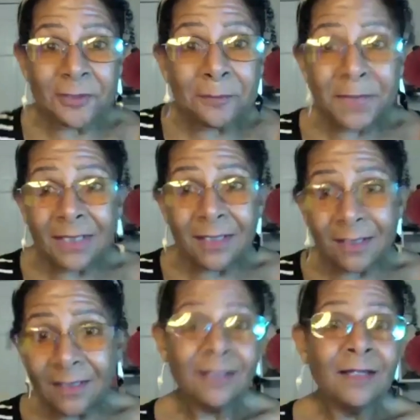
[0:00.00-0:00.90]

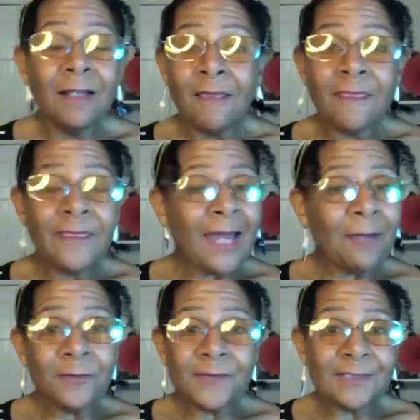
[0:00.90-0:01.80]
me, that
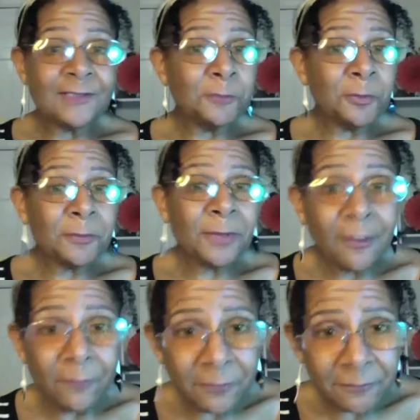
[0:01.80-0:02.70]
was a superpower.